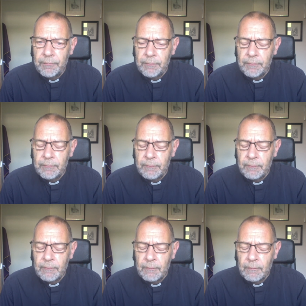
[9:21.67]

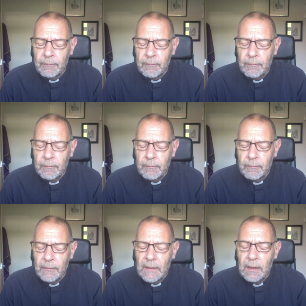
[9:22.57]

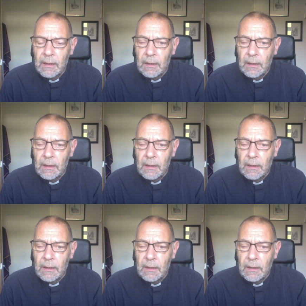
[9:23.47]
(no one is talking)